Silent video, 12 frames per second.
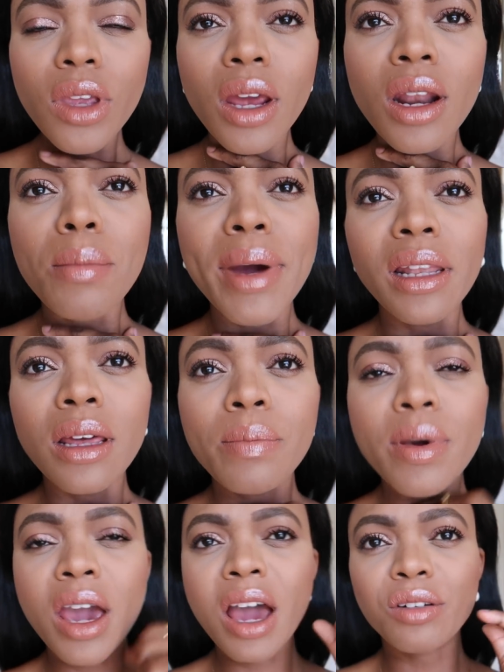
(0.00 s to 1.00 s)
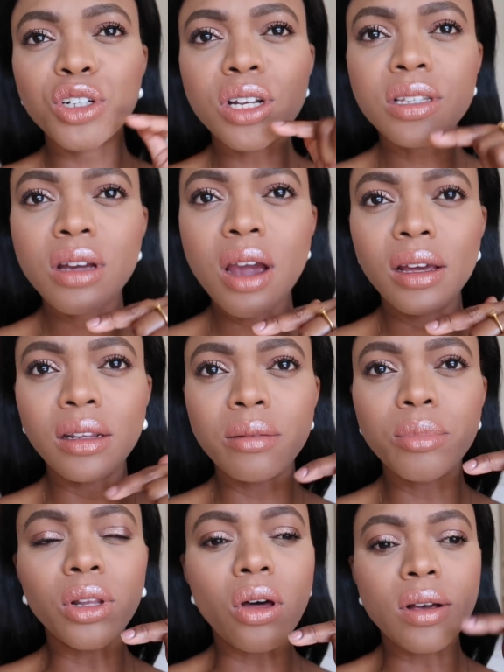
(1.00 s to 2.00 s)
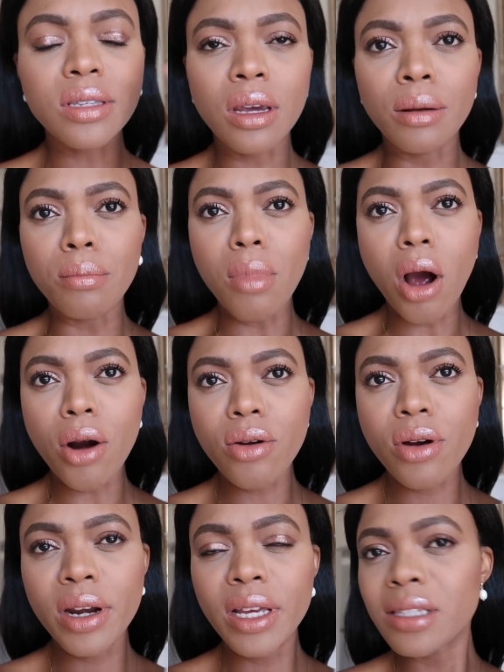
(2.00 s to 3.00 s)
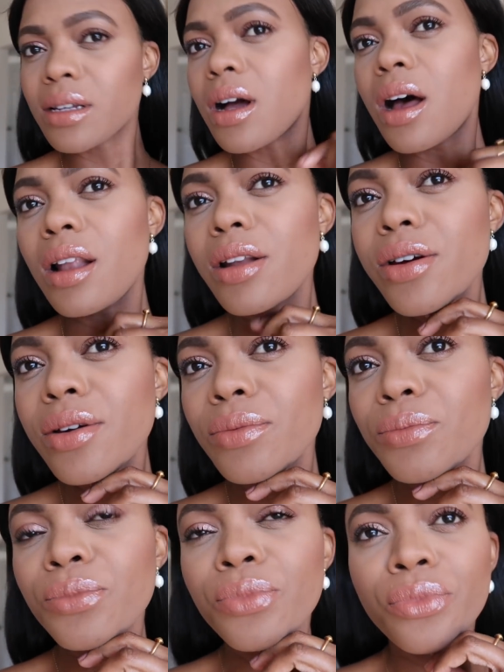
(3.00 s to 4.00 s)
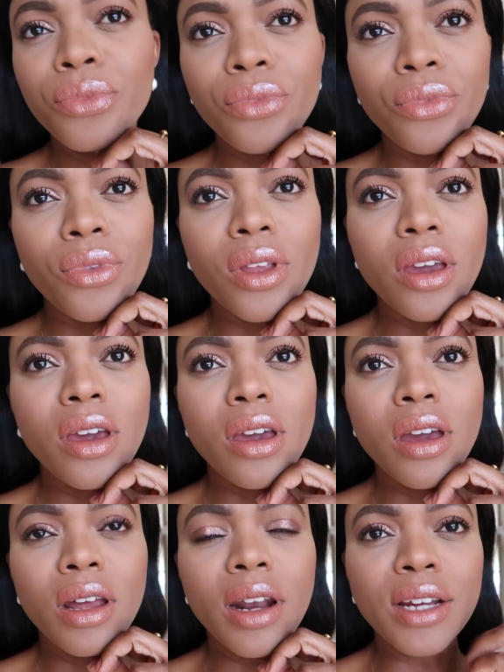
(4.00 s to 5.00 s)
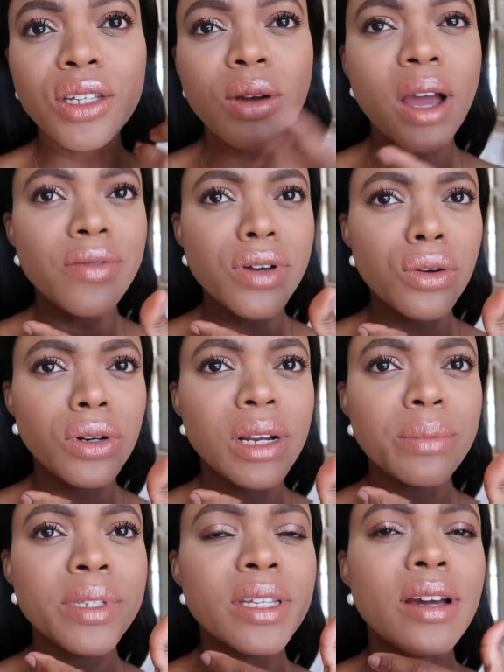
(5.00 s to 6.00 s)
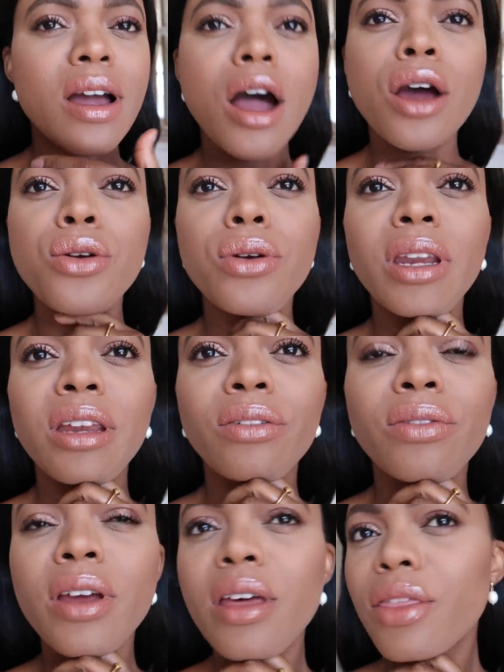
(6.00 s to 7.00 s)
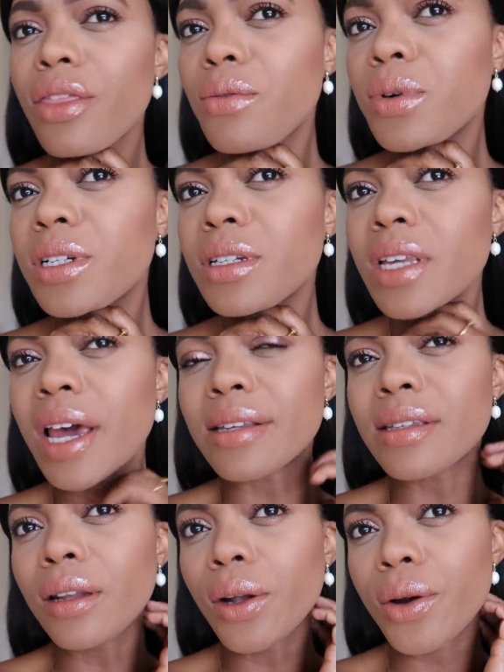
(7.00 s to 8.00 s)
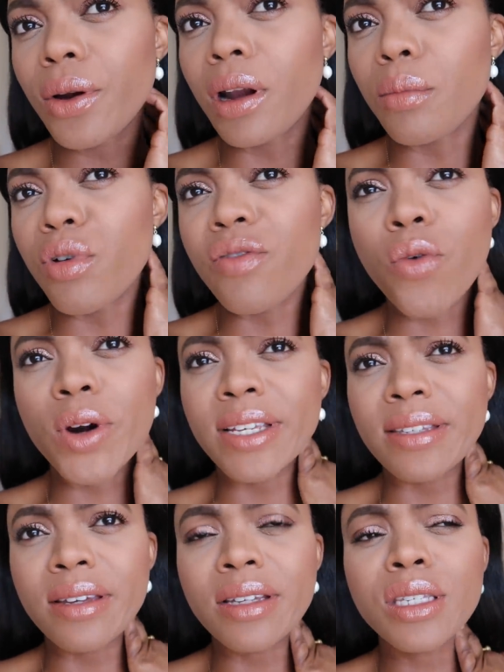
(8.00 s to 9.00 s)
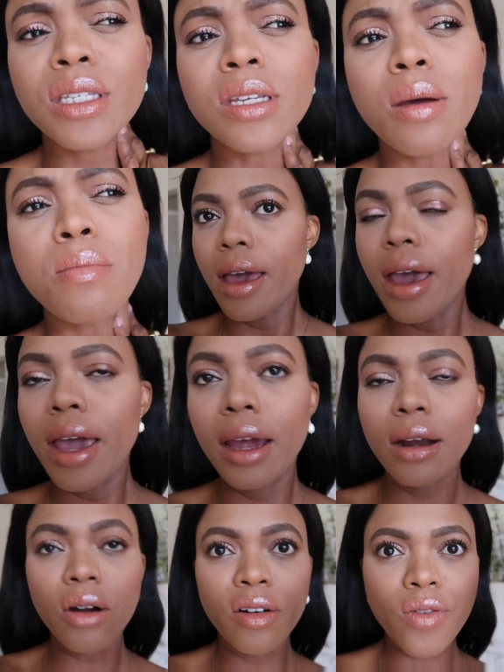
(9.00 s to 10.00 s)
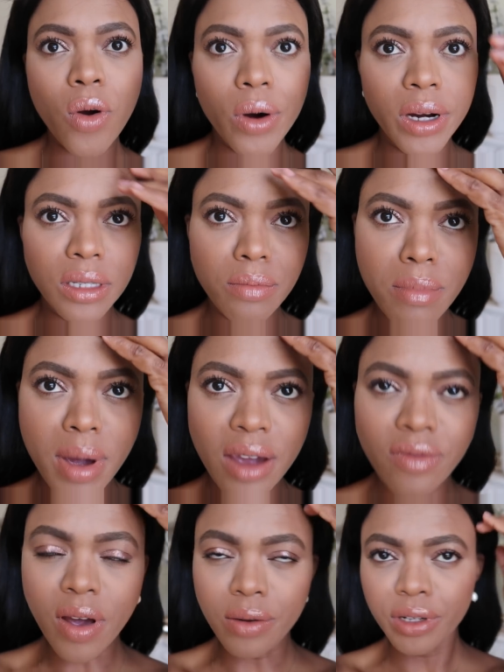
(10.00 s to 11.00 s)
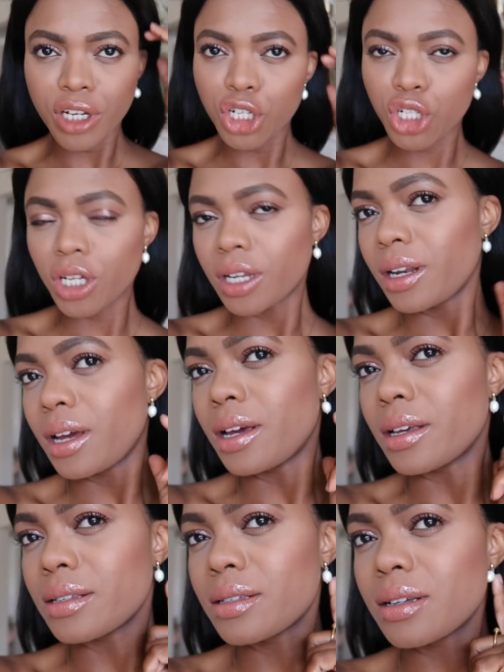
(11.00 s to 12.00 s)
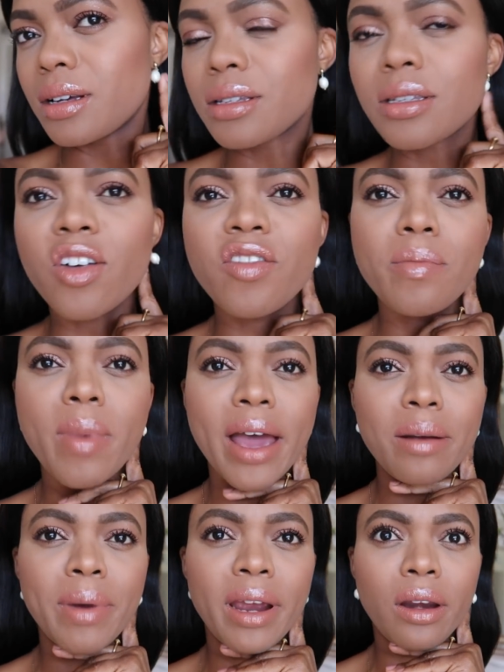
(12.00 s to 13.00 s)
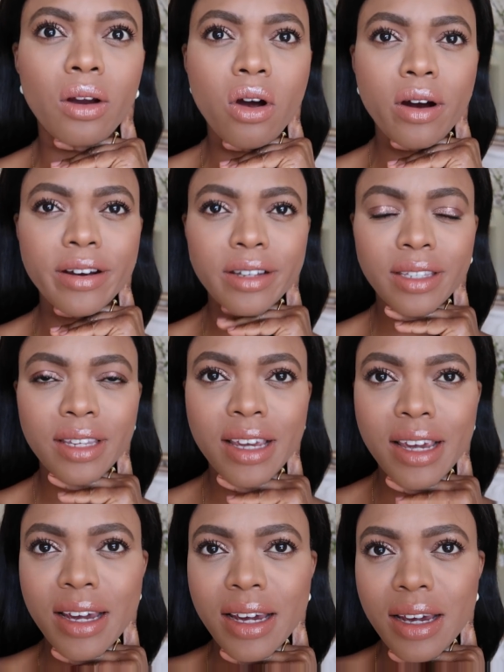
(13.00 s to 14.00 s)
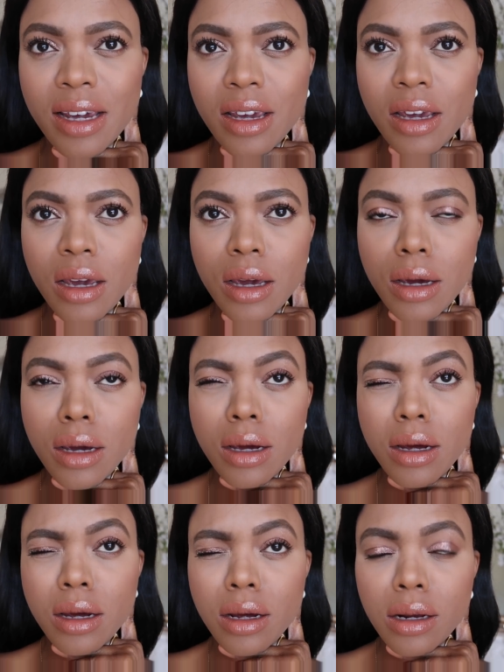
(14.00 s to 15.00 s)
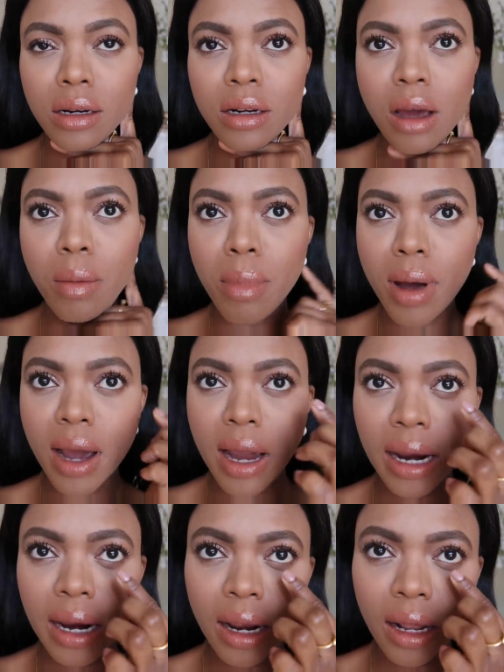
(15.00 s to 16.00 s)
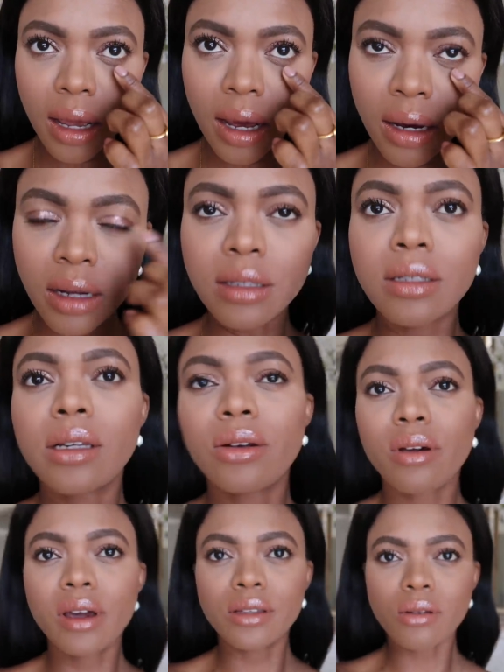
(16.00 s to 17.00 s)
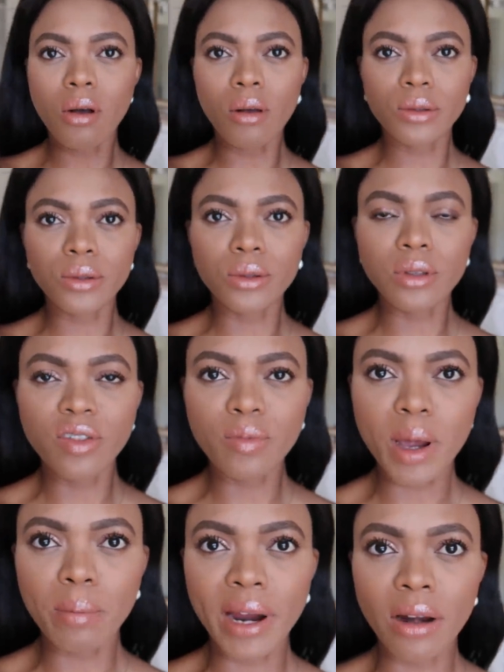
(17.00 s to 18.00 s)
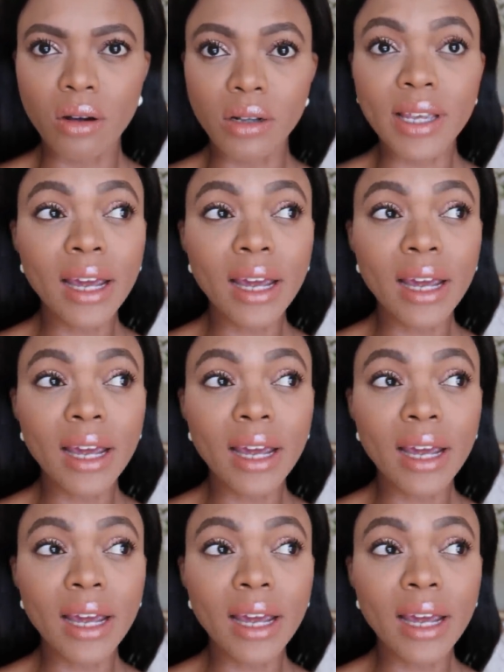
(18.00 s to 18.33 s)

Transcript: And on my lip, I have Chantecaille lip gloss, and Modern is the color. And I do have a nude lipstick underneath it, which is Estee Lauder number 46. And of course, my foundation is the Soft Matte by NARS. And my concealer is also Soft Matte by NARS.